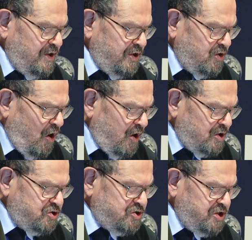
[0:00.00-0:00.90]
The
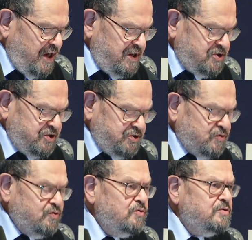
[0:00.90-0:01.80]
large changes,
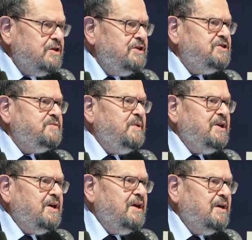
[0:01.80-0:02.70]
crudely
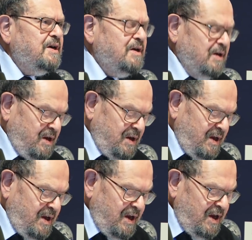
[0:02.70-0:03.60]
speaking,
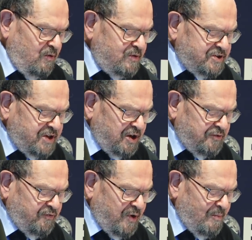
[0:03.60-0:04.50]

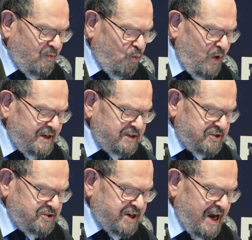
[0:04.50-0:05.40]
result from
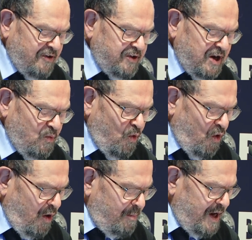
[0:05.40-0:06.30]
winds carrying
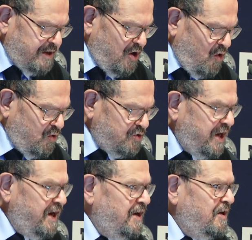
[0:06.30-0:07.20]
warm and
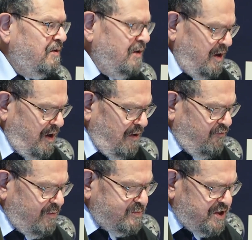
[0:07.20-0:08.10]
cold air
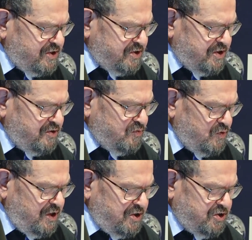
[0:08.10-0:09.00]
from distant
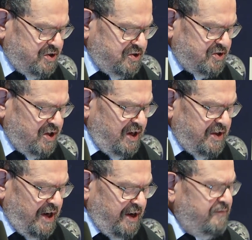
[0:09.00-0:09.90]
regions
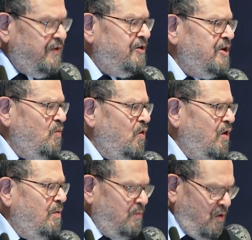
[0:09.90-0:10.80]
that are very
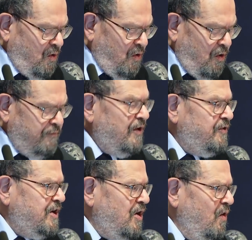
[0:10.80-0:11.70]
warm or
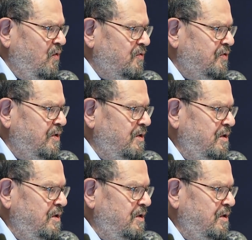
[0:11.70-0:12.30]
very cold.